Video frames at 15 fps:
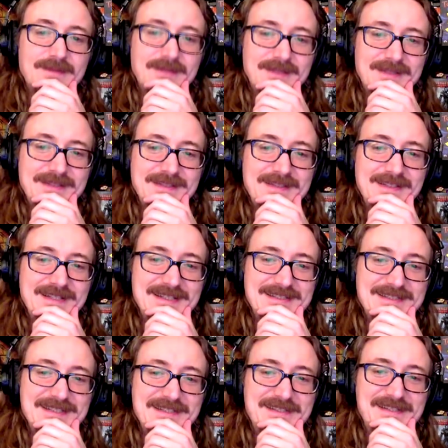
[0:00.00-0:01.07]
I think they got
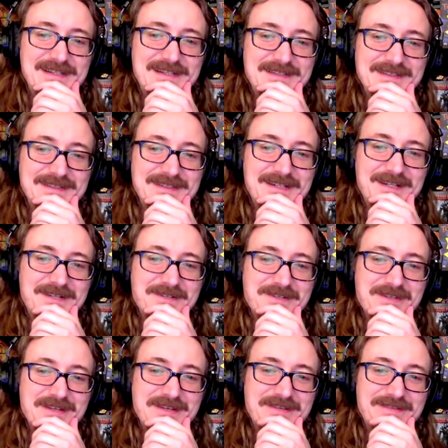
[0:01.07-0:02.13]
ten thousand dollars
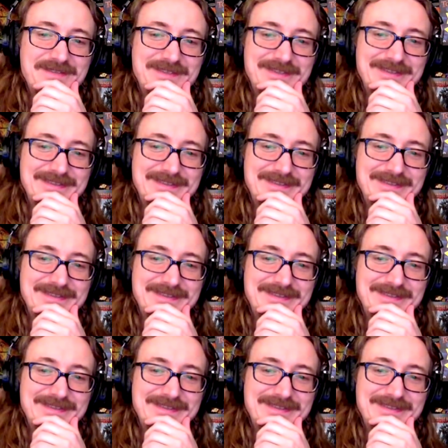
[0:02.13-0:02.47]
left.